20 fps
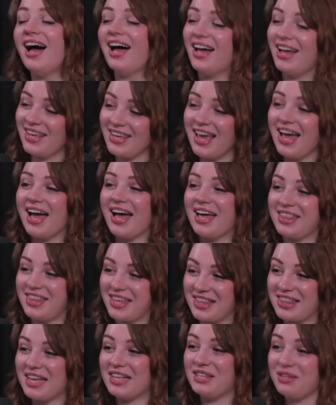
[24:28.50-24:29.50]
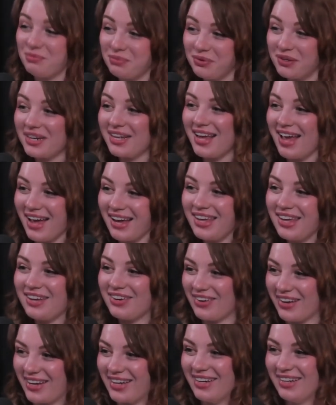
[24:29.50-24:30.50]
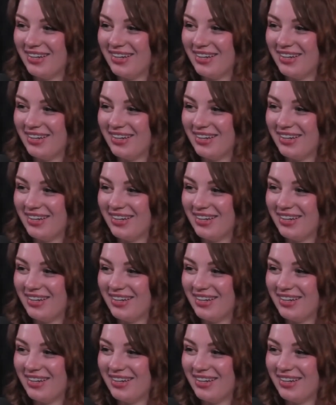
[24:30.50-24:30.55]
yeah, I think that's pretty accurate.